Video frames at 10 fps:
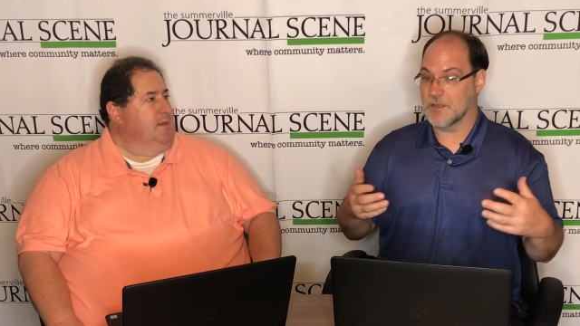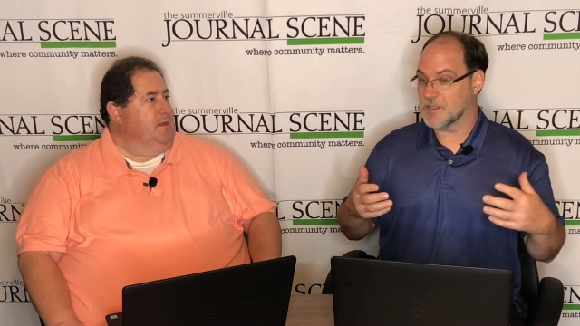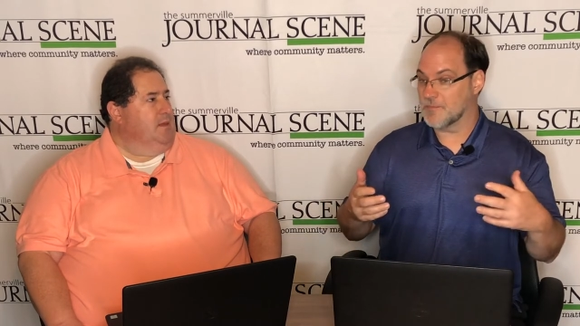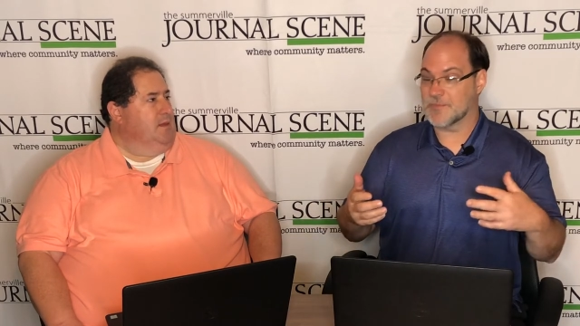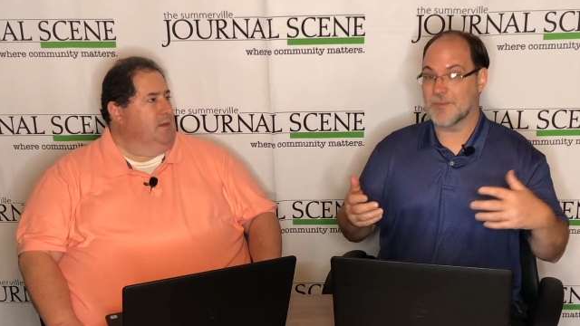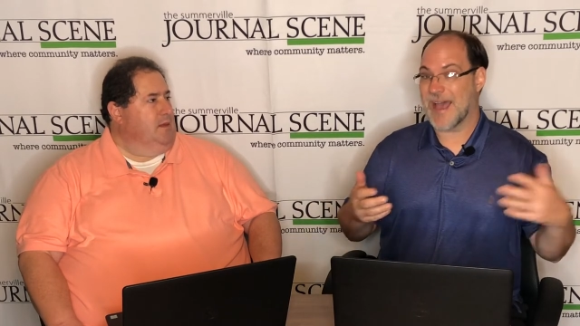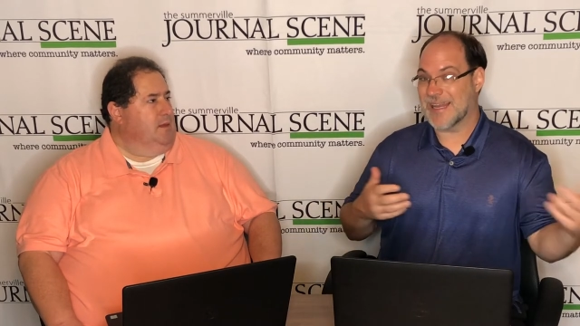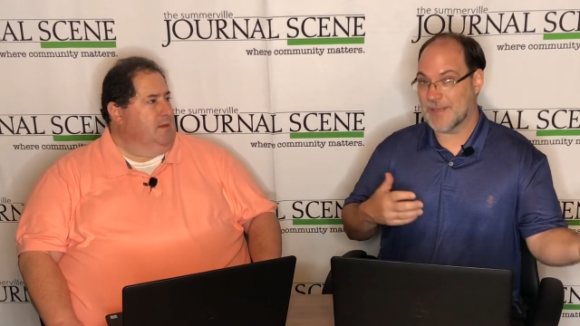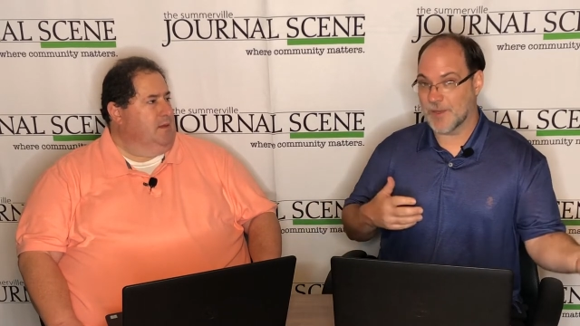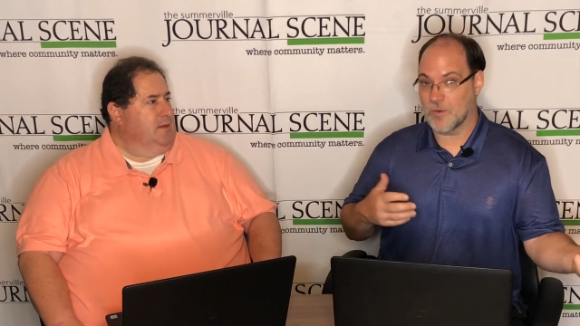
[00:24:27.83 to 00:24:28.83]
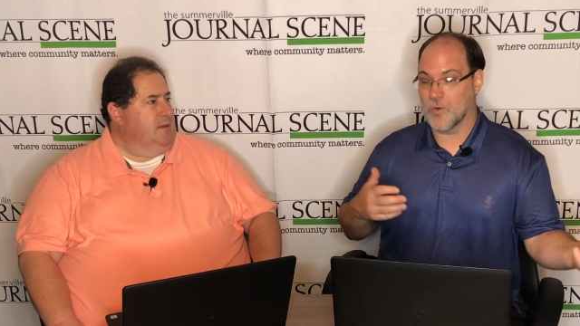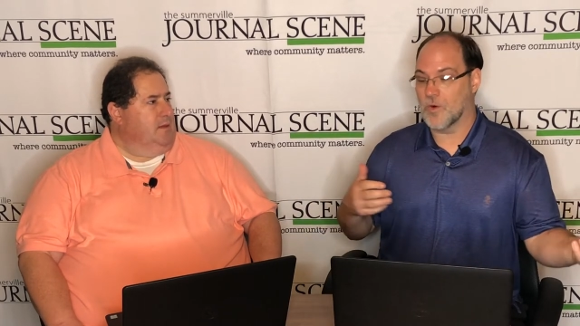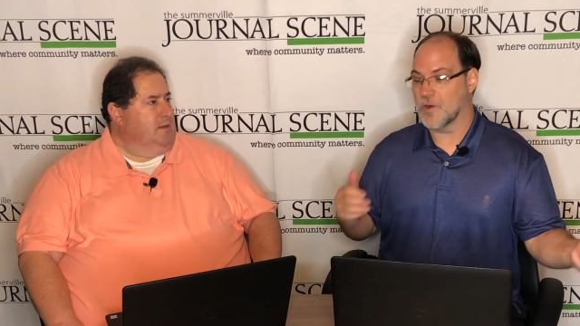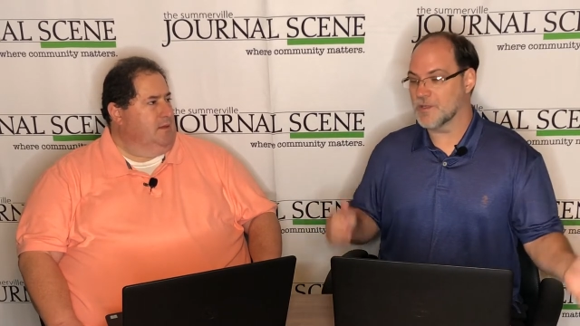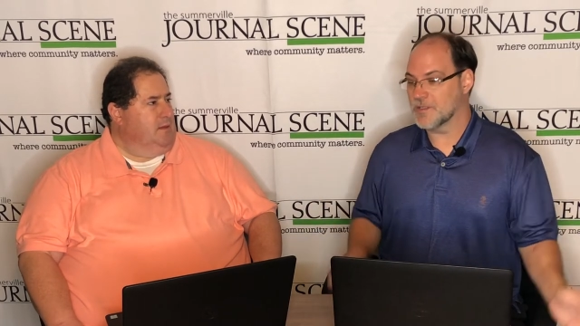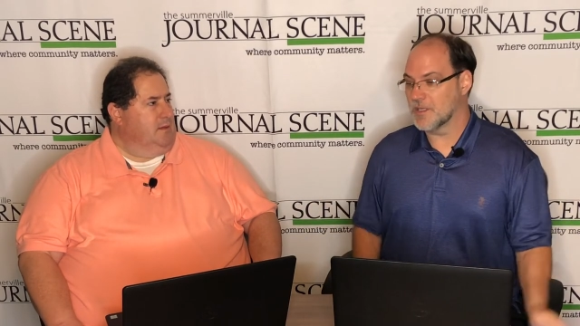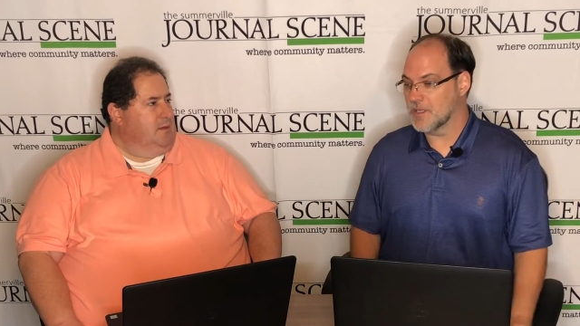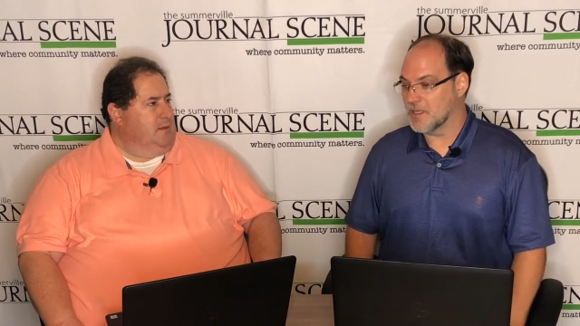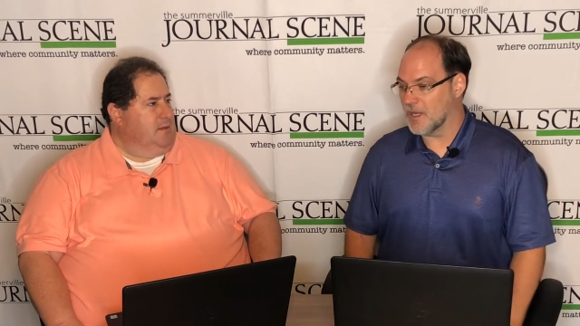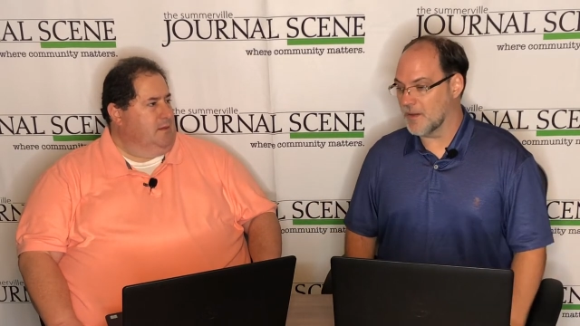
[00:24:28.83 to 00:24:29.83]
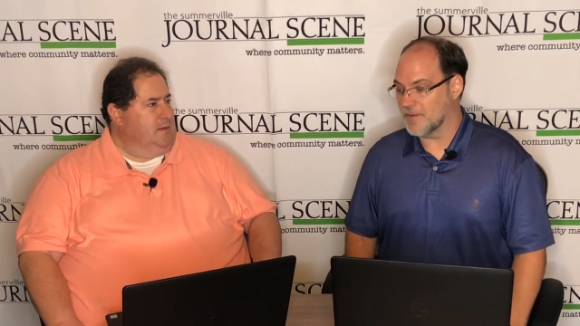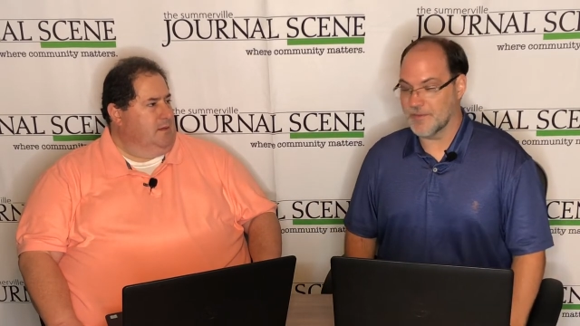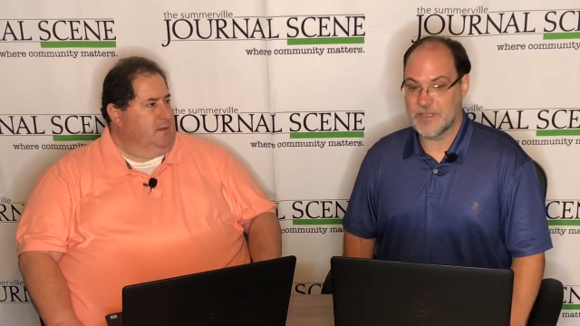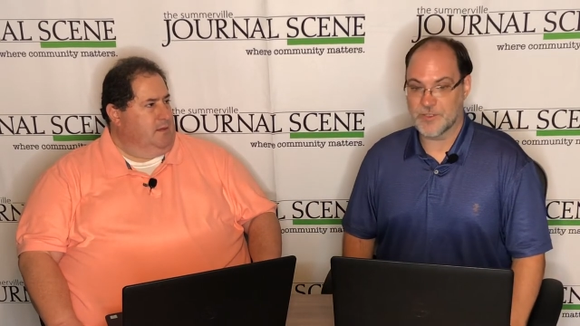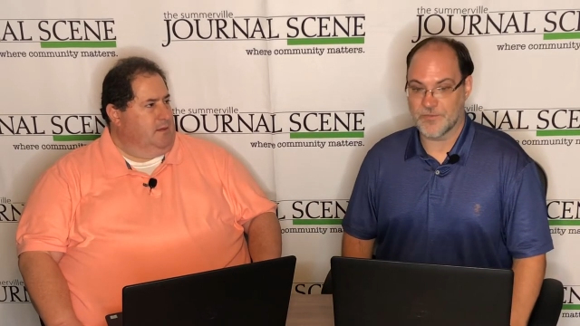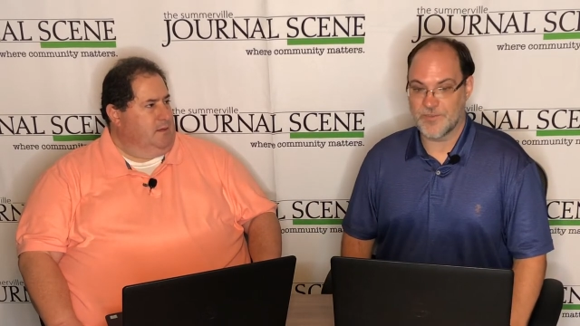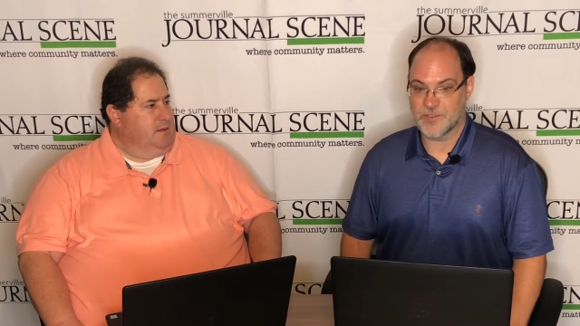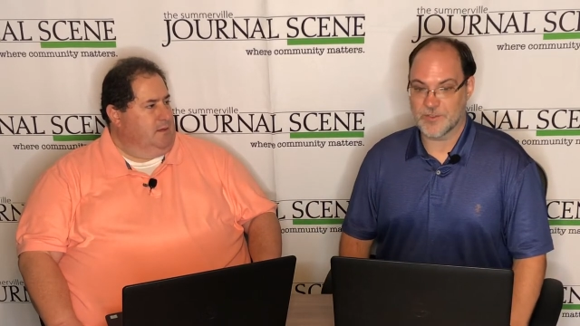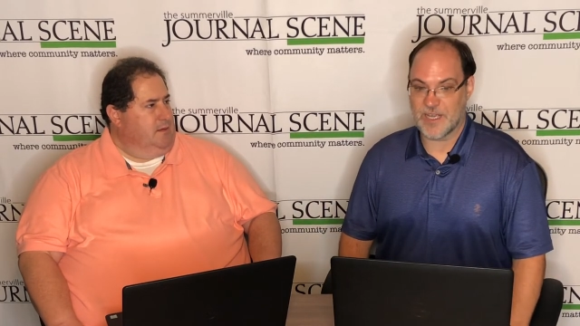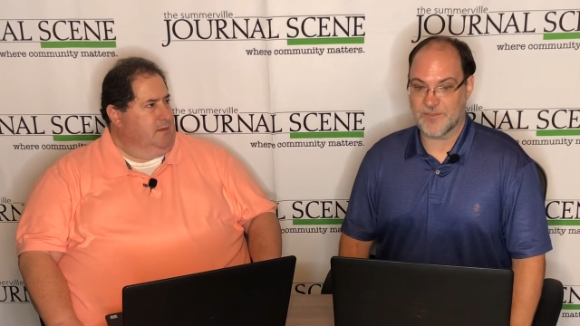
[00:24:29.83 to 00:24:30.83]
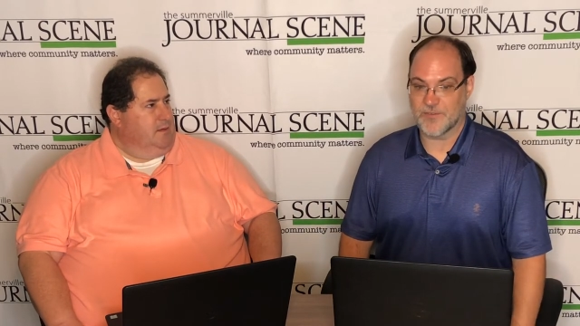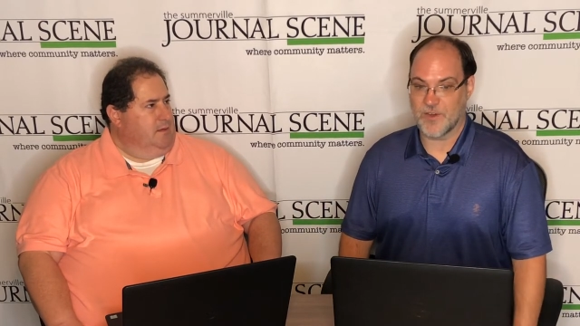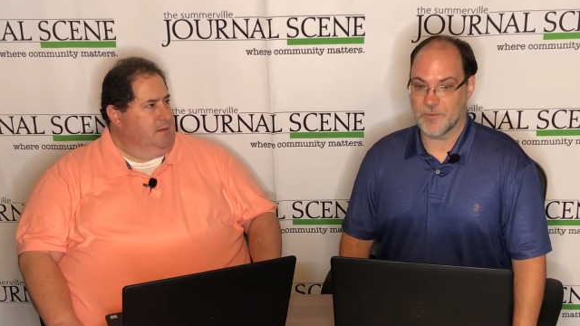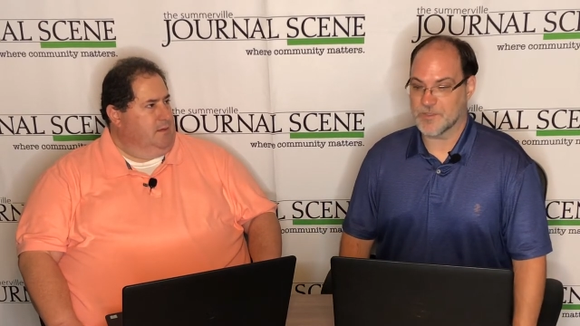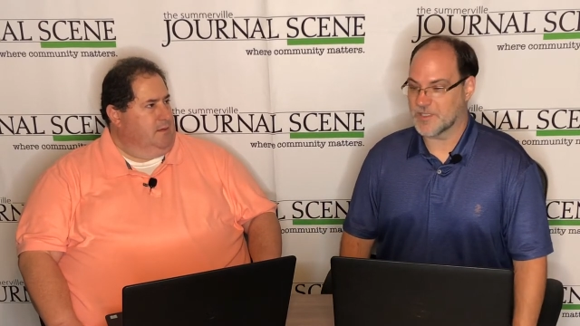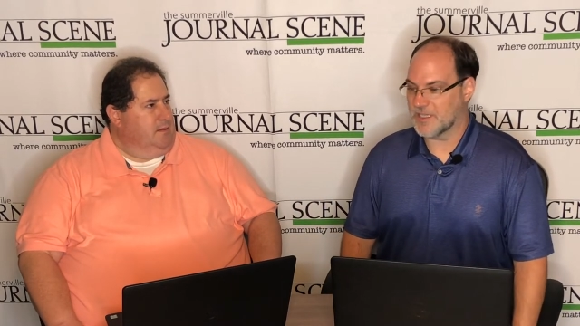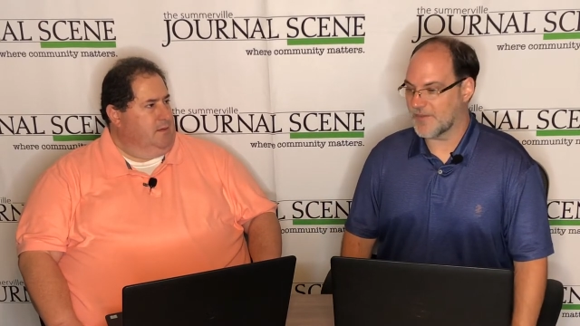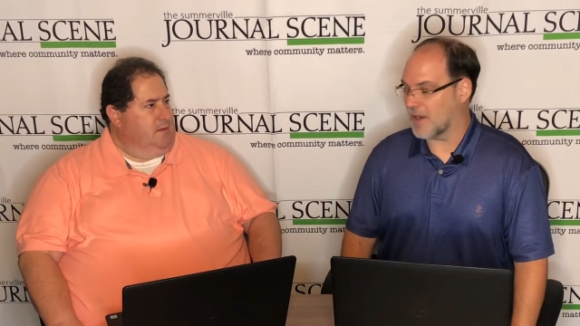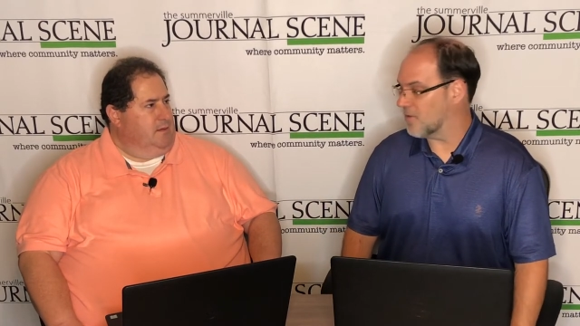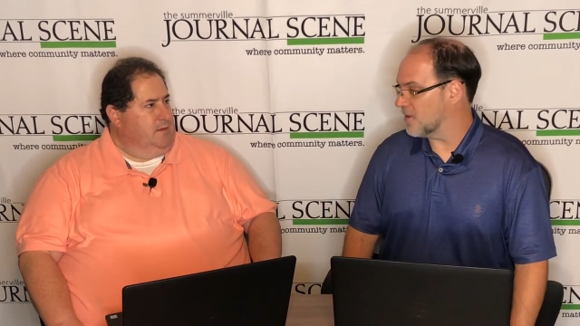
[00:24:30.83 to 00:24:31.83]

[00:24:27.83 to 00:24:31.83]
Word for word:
Speaker 1: uh, some some academic awards, um, and these are these are definitely fun ones to give out,